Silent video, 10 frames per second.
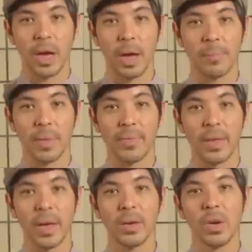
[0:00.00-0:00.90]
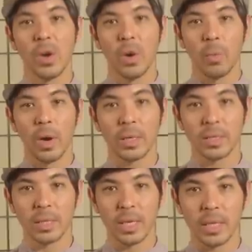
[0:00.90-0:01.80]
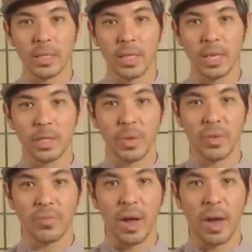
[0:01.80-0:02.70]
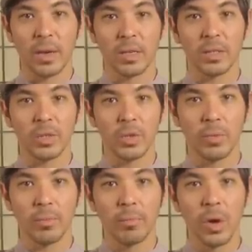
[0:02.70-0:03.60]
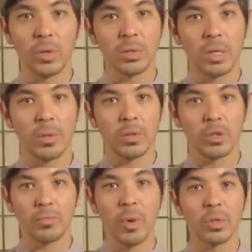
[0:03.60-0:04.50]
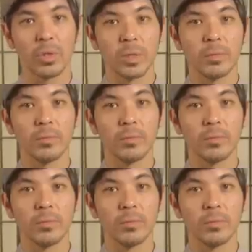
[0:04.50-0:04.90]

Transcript: Um, and then once the tea has been fired to mostly most